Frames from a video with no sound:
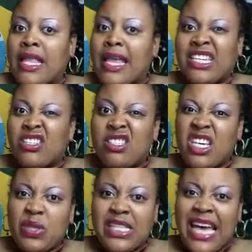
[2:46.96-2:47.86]
an
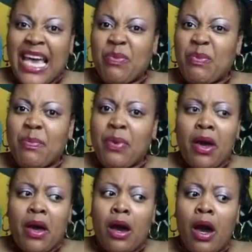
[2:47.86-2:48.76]
agency wouldn't take me,
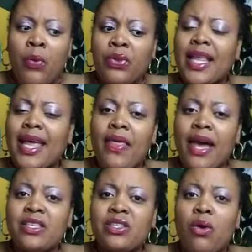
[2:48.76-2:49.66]
but I wouldn't let
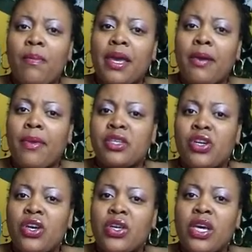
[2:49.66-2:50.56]
that stop me in my
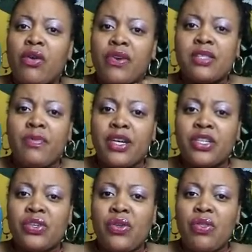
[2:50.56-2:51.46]
journey of
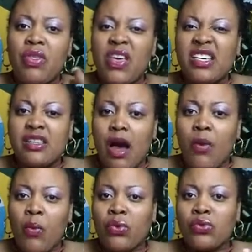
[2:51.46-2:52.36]
expression and the things that
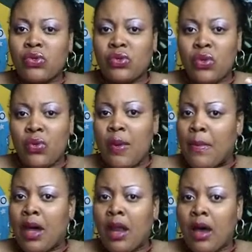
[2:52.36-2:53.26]
I want to do
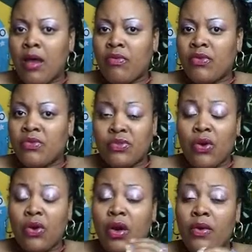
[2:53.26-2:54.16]
in my life. You've
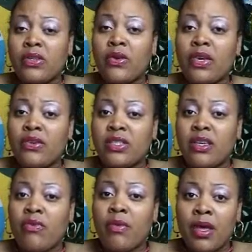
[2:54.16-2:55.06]
just got to go and do it
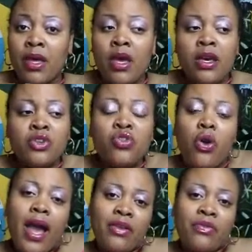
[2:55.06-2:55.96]
yourself. I'm a
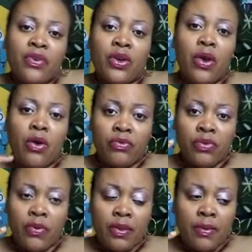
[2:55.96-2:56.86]
strong advocate
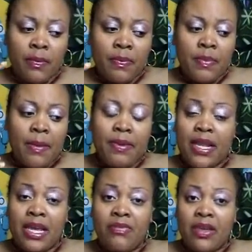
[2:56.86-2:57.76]
of doing and
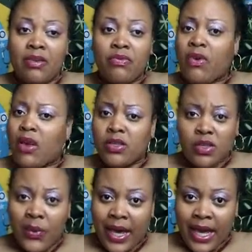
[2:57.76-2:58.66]
believing and
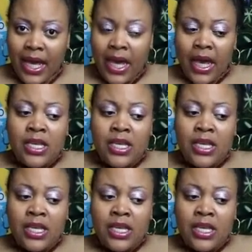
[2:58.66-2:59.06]
finding a way.